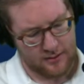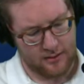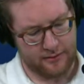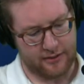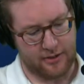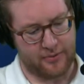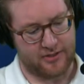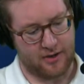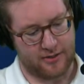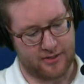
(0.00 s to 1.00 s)
I don't think Nick
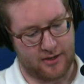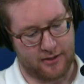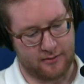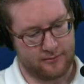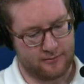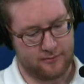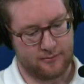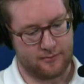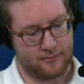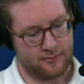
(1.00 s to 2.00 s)
Patara is on here.
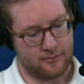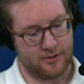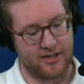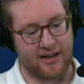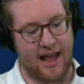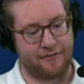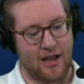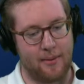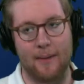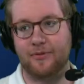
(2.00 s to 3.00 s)
Second half
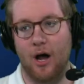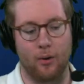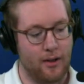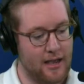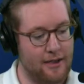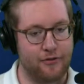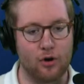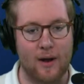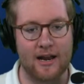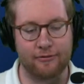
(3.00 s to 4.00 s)
coming up, though. If
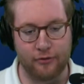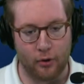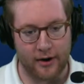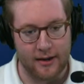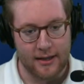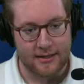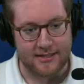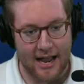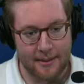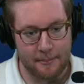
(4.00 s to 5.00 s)
you're ready for it,
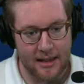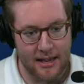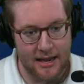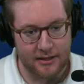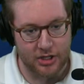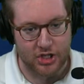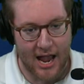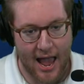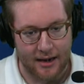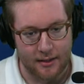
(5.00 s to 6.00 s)
type me in the
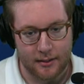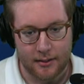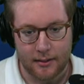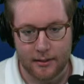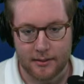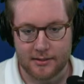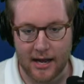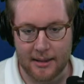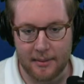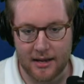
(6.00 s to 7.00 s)
chat.
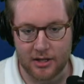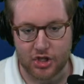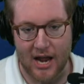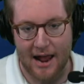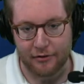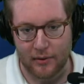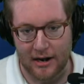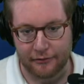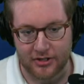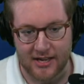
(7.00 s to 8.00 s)
Type me in the chat if you're
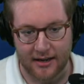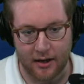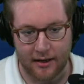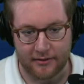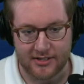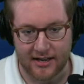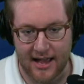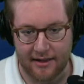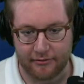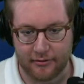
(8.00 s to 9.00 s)
ready for the second
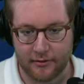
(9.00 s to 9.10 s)
half.